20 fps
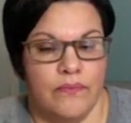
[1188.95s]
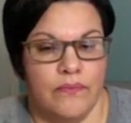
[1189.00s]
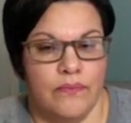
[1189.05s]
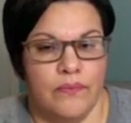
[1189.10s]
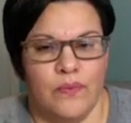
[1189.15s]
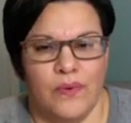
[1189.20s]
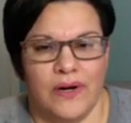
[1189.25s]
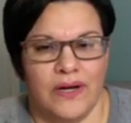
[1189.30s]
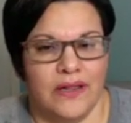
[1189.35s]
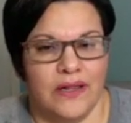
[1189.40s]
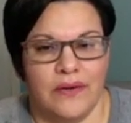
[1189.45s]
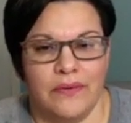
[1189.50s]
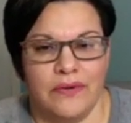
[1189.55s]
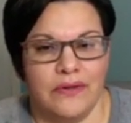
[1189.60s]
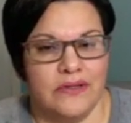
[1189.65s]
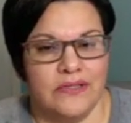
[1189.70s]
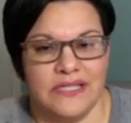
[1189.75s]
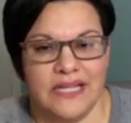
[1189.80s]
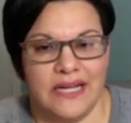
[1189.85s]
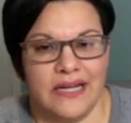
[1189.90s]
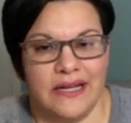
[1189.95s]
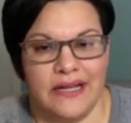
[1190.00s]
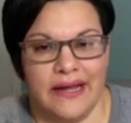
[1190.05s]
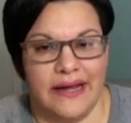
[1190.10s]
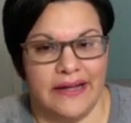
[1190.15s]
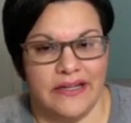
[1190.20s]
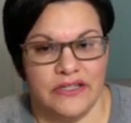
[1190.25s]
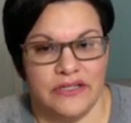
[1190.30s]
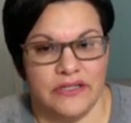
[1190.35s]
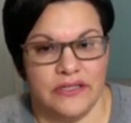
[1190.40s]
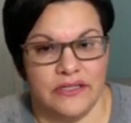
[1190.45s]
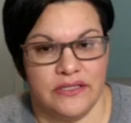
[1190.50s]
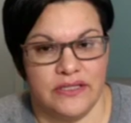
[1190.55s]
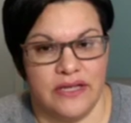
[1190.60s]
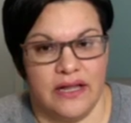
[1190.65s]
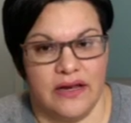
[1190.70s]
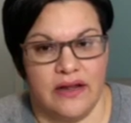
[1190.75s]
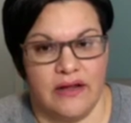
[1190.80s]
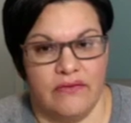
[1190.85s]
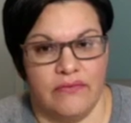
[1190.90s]
there was like an extra
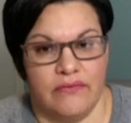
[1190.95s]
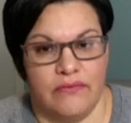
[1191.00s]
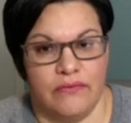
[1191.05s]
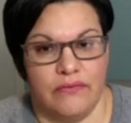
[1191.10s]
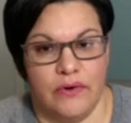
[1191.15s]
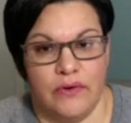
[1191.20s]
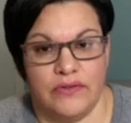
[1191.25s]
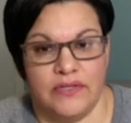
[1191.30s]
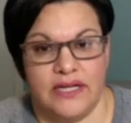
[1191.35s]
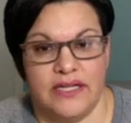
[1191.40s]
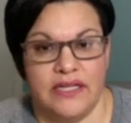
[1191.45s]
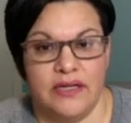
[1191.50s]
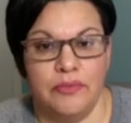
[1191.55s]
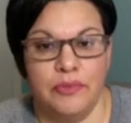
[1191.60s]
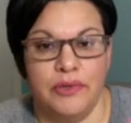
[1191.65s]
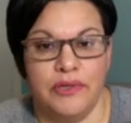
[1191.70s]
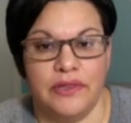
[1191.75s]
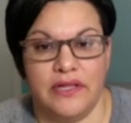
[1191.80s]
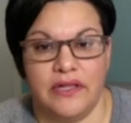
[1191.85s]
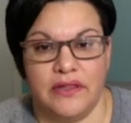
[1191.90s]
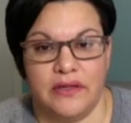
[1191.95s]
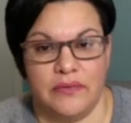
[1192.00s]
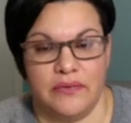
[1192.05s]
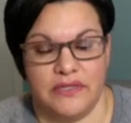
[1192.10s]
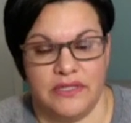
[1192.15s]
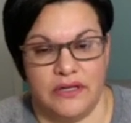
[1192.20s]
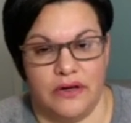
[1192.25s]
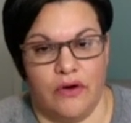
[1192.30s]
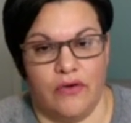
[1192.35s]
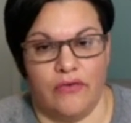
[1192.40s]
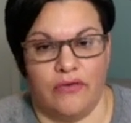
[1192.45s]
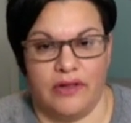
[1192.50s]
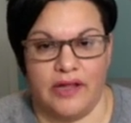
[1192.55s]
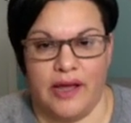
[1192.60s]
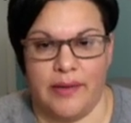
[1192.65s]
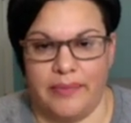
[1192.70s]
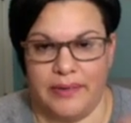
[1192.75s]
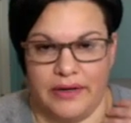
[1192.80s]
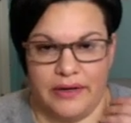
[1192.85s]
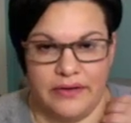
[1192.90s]
set of rows. I didn't put that there was an
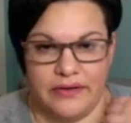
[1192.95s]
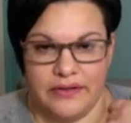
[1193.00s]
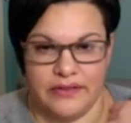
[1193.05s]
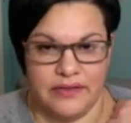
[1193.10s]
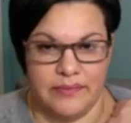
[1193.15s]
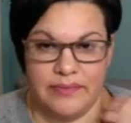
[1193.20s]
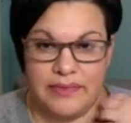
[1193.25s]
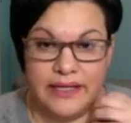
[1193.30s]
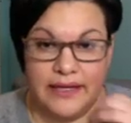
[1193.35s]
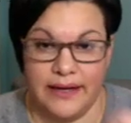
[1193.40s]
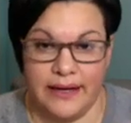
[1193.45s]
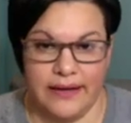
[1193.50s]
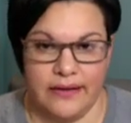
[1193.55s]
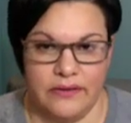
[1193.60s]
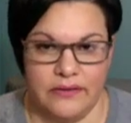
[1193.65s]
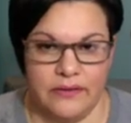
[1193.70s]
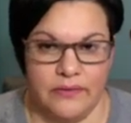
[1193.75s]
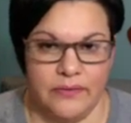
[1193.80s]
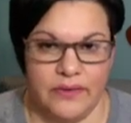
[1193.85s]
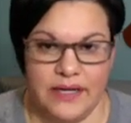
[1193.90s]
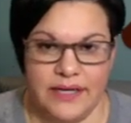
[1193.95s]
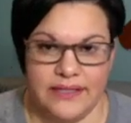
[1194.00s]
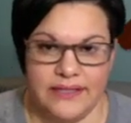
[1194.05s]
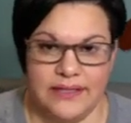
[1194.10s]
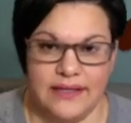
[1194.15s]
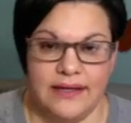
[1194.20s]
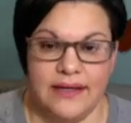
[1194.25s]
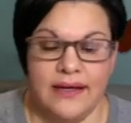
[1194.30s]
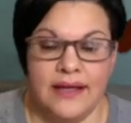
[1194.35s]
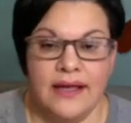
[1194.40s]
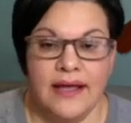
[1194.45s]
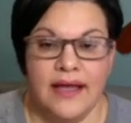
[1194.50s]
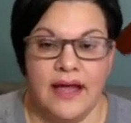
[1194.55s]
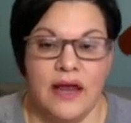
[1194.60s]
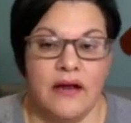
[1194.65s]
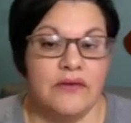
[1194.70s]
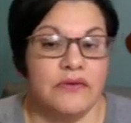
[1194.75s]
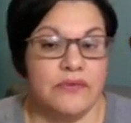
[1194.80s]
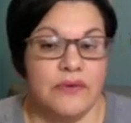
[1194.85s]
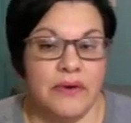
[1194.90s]
overlap in it or something. I don't know what I did. And
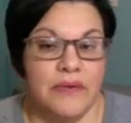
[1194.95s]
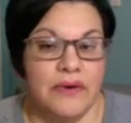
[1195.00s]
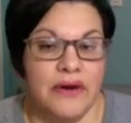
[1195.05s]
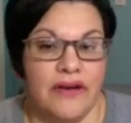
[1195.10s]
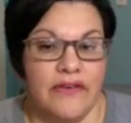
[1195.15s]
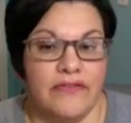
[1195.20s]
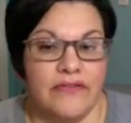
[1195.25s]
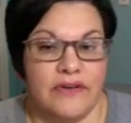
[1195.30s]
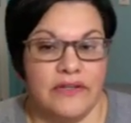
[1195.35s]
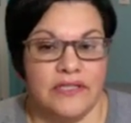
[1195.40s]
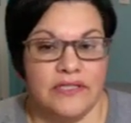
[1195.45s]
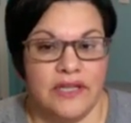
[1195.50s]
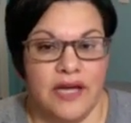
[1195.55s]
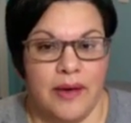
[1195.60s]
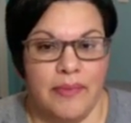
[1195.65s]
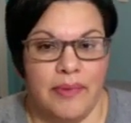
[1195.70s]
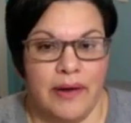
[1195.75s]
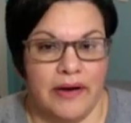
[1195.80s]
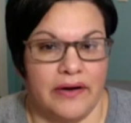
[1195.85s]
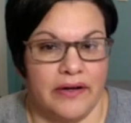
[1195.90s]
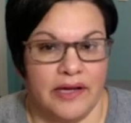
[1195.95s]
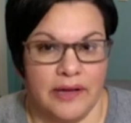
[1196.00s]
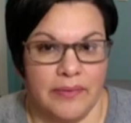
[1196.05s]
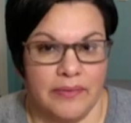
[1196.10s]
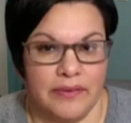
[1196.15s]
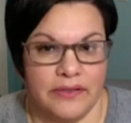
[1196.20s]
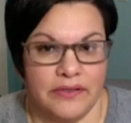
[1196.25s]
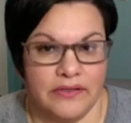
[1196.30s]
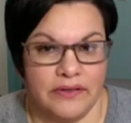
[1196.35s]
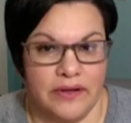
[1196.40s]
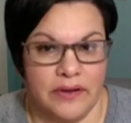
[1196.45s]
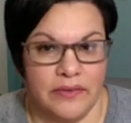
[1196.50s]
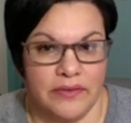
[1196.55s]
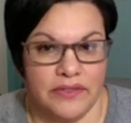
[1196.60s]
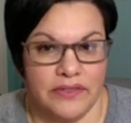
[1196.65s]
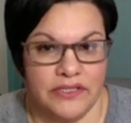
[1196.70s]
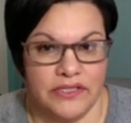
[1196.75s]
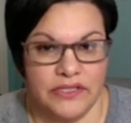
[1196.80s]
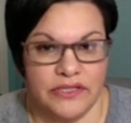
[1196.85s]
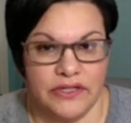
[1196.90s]
it was right when I first got pattern keeper, so I
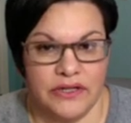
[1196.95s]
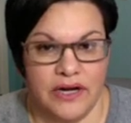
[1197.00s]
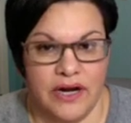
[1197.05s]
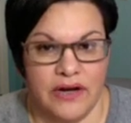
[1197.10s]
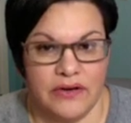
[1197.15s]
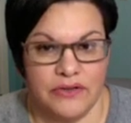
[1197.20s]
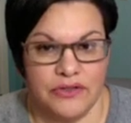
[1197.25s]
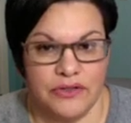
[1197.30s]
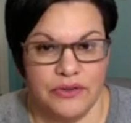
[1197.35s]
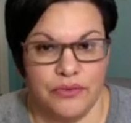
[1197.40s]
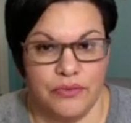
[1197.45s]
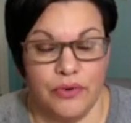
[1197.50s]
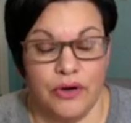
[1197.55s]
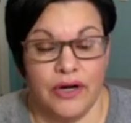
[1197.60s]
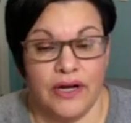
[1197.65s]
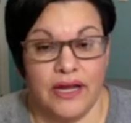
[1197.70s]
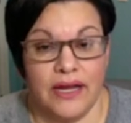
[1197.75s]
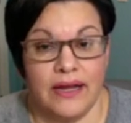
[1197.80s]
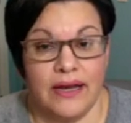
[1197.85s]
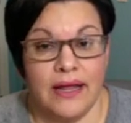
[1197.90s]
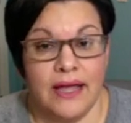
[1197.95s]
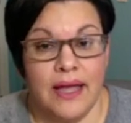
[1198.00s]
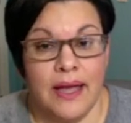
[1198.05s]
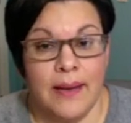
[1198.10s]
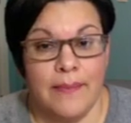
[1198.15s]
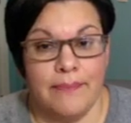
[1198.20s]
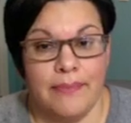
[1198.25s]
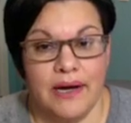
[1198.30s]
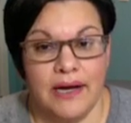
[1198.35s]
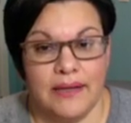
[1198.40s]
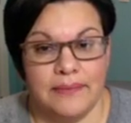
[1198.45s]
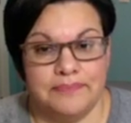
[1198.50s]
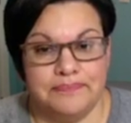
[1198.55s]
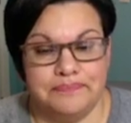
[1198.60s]
wasn't sure how to work it. But